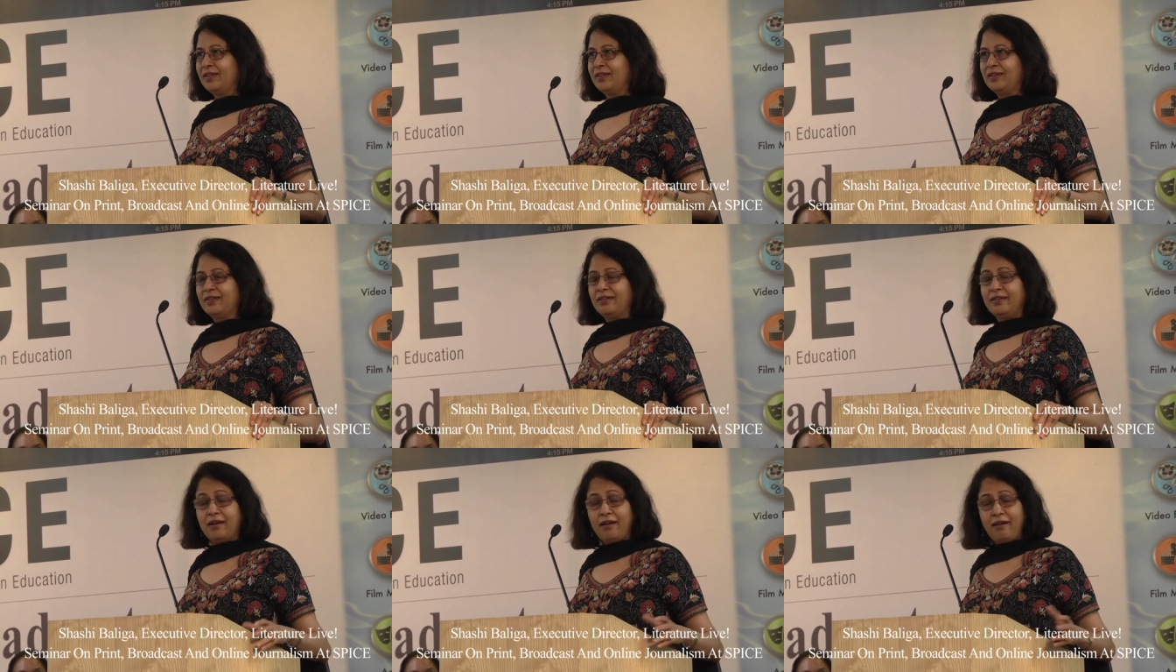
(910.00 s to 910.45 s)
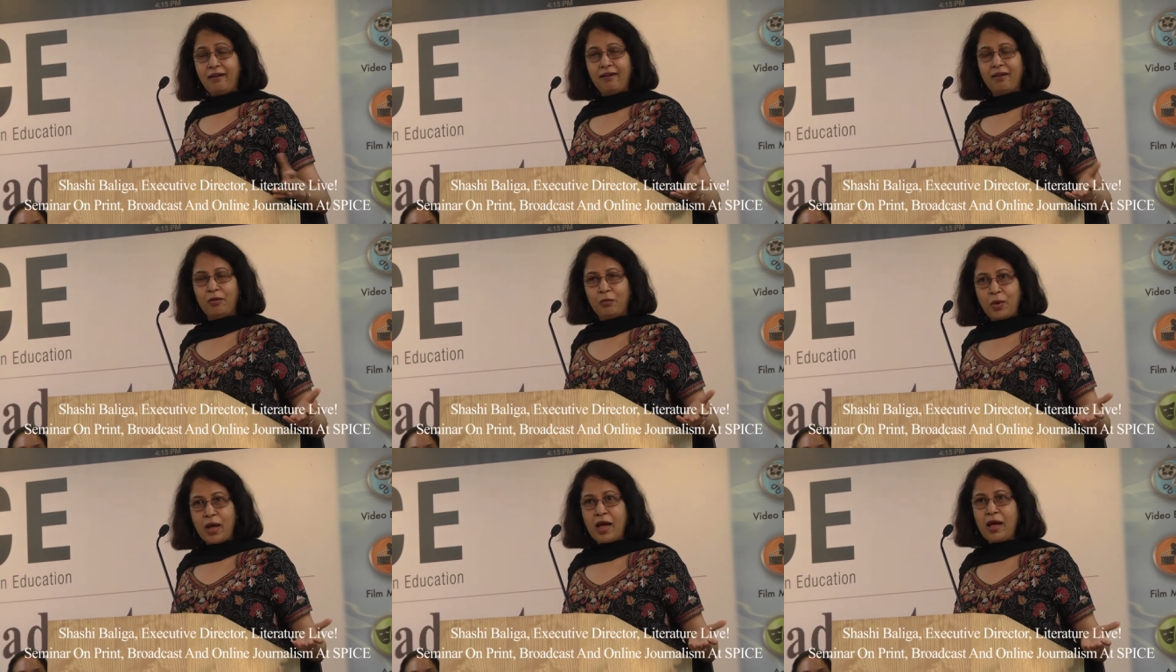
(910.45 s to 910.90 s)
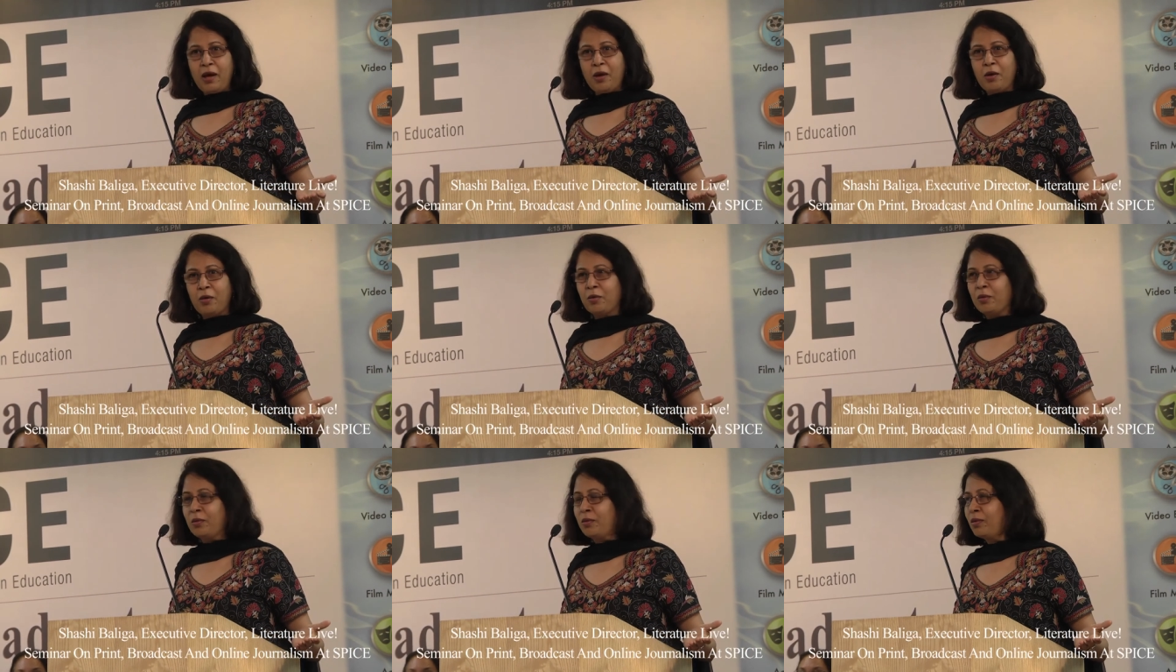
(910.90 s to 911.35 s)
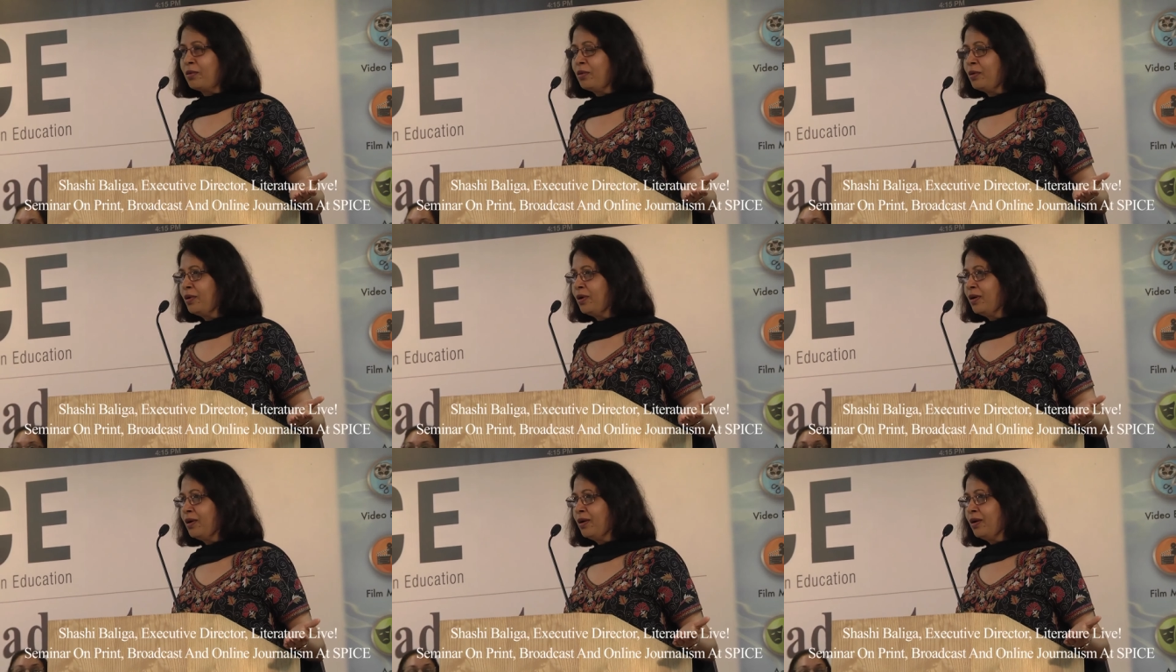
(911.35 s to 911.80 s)
Yeah, wow.
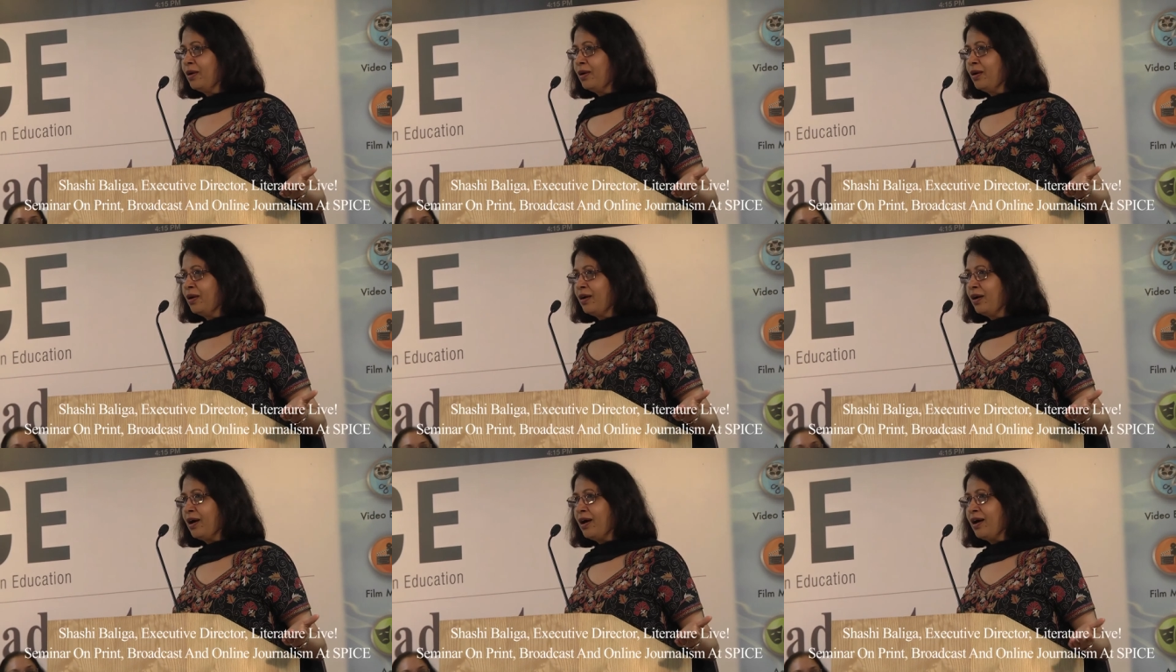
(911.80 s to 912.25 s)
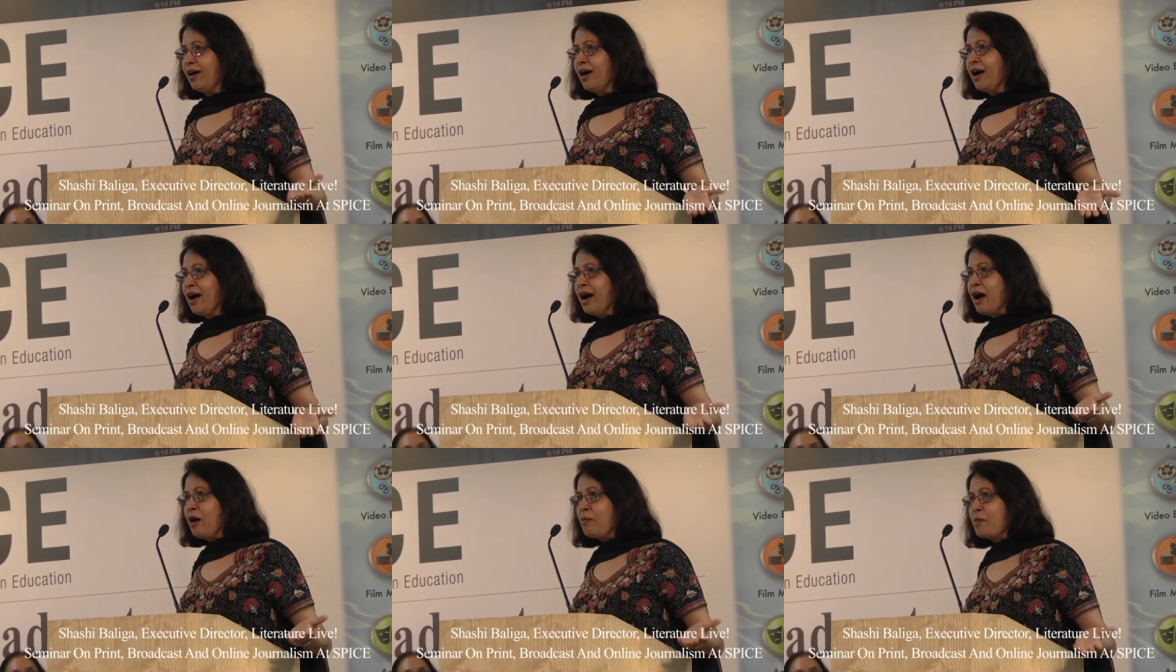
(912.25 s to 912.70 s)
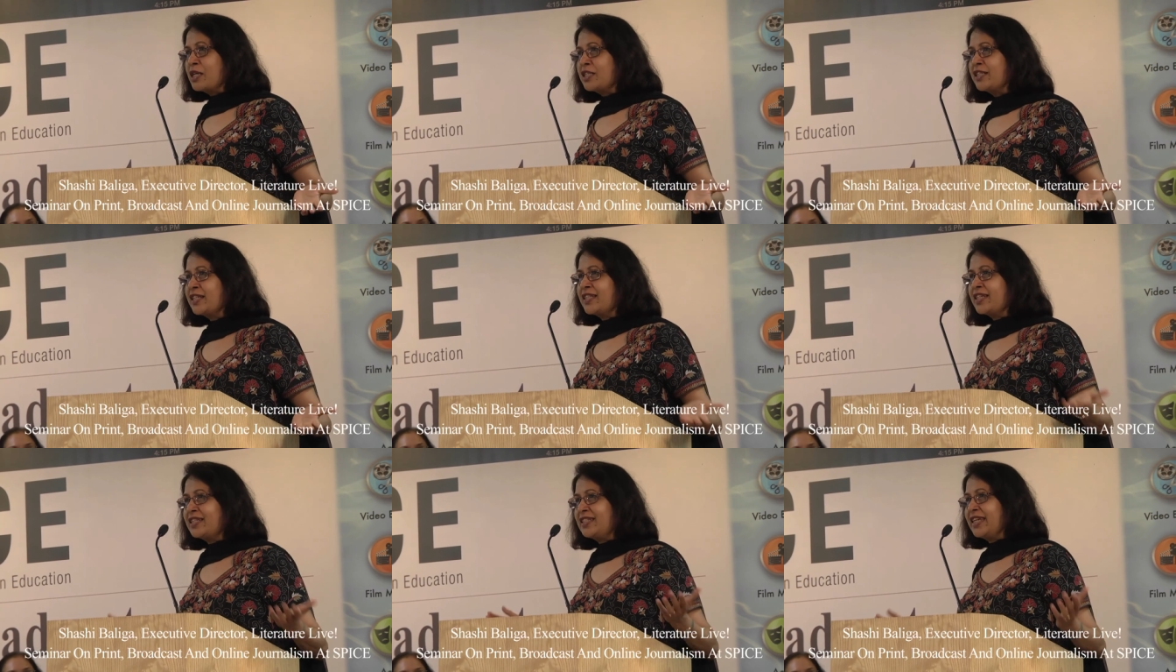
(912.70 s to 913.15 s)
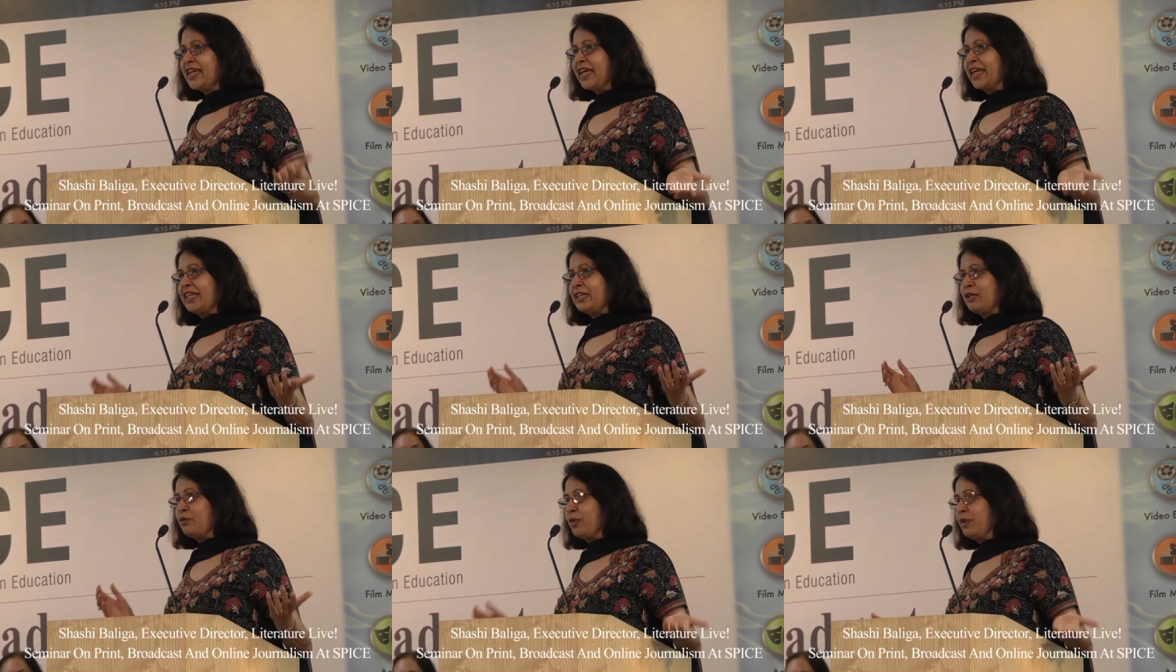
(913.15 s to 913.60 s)
Only if you're tennis. How much is a
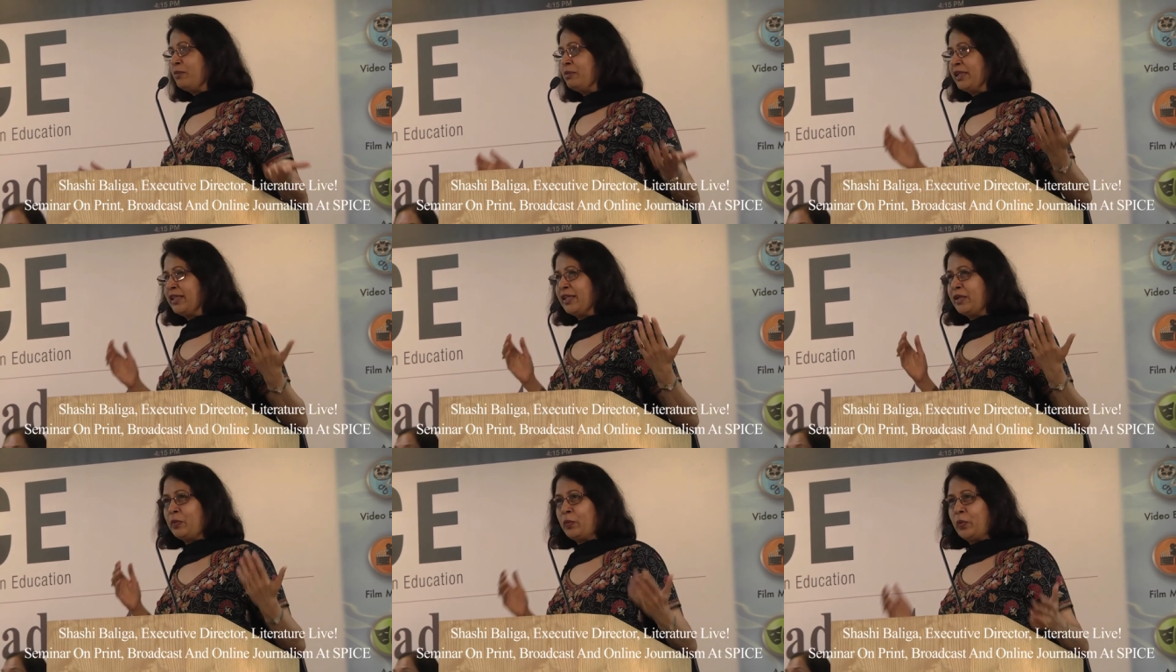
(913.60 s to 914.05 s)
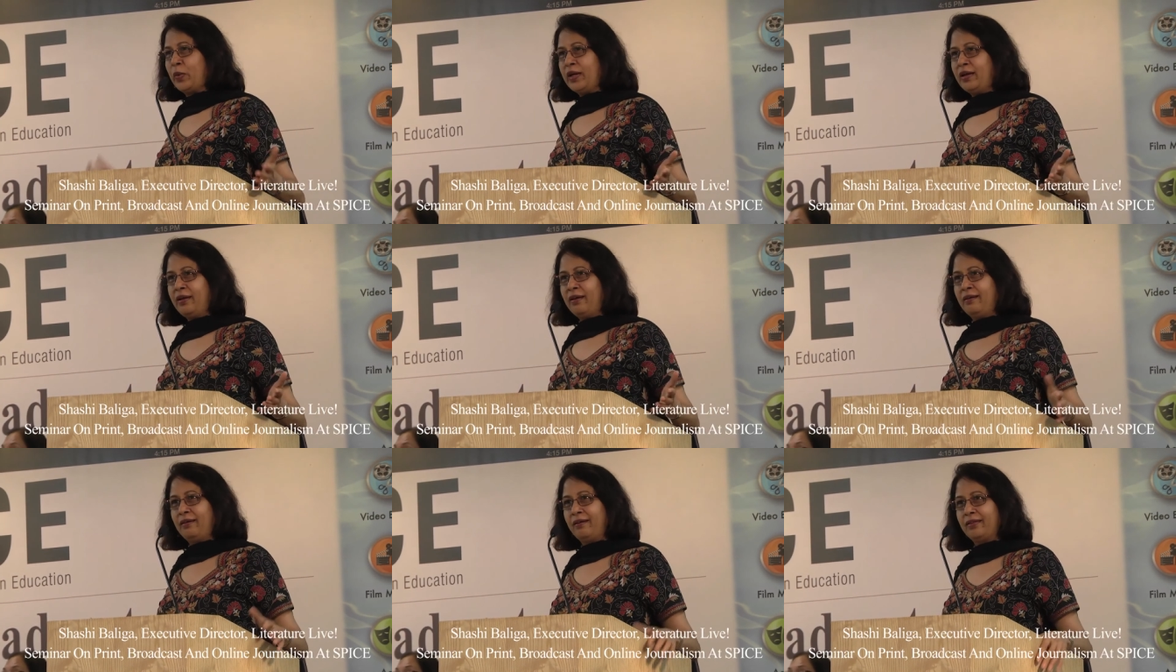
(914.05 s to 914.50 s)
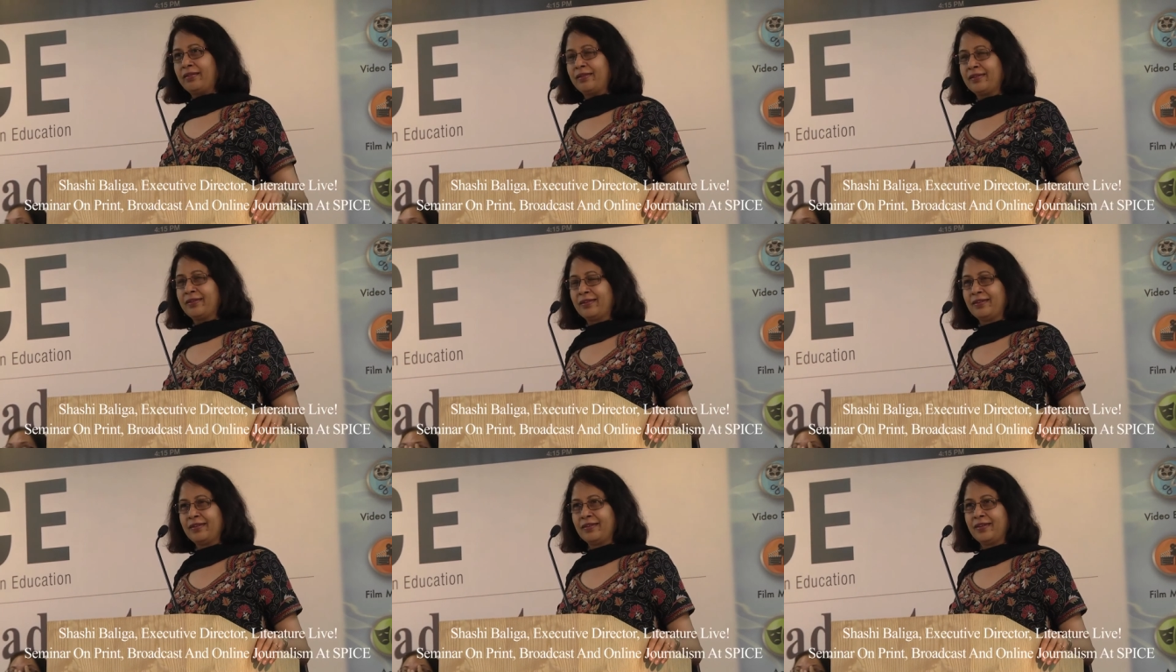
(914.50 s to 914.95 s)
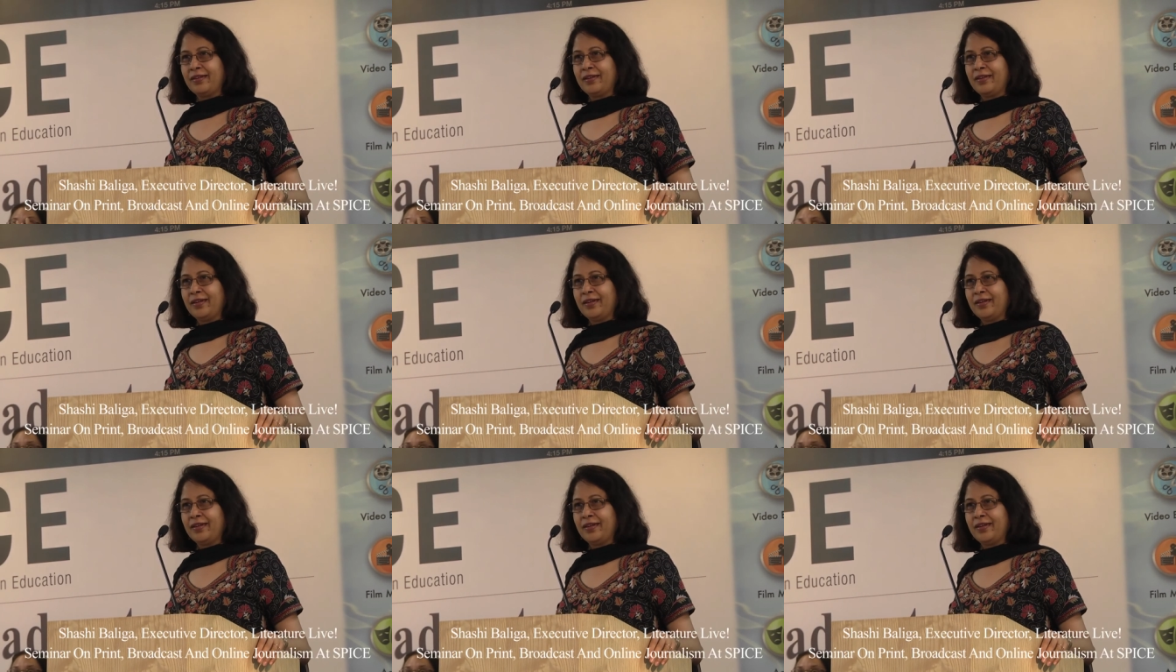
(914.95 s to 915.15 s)
ticket at Wimbledon worth?